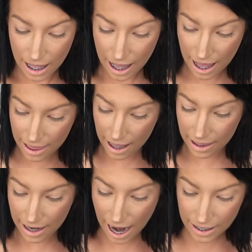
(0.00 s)
And then
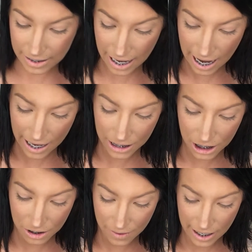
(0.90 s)
the next thing I
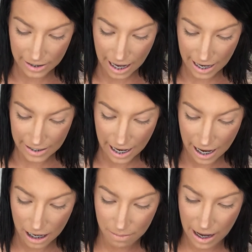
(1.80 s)
do is I
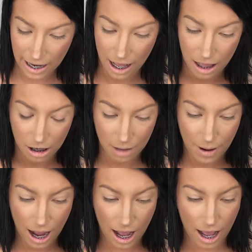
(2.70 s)
take my
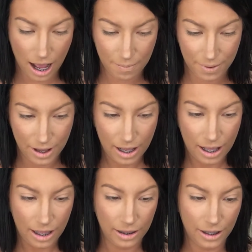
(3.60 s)
Colourpop
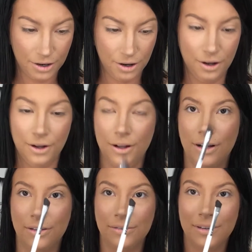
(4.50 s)
little
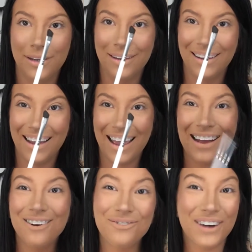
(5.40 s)

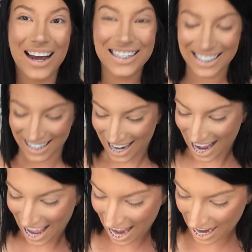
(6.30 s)
angle brush
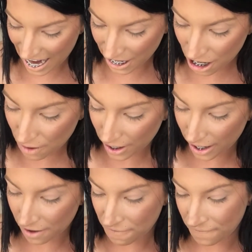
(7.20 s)
and I go
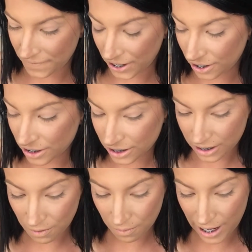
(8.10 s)
in
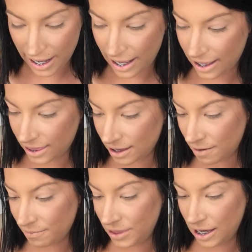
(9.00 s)
first with
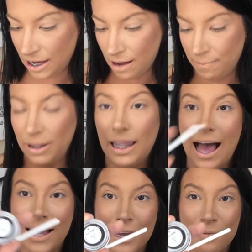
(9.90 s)
the
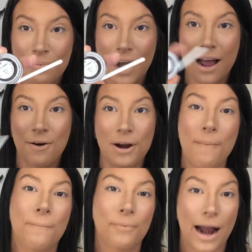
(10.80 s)
black and brown
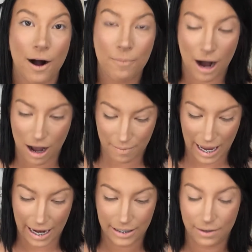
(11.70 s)
brow
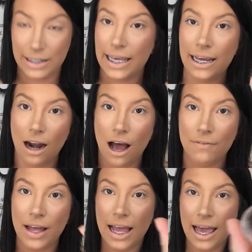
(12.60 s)
pomade. So I take it off.
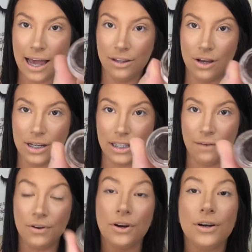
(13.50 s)
It looks,
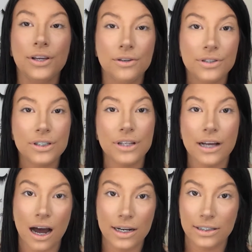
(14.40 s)
if you're used to like
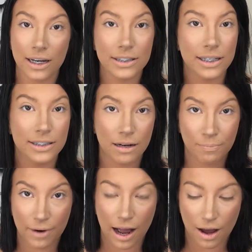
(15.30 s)
Anastasia Dip
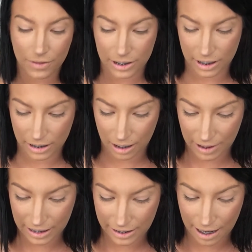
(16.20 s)
Brow, this is going to
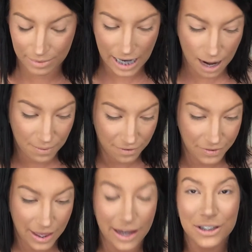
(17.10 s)
be the same type of
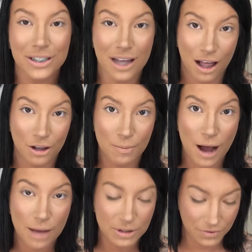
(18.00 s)
thing, just
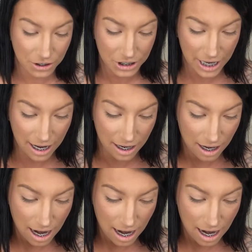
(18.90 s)
Colourpop's version.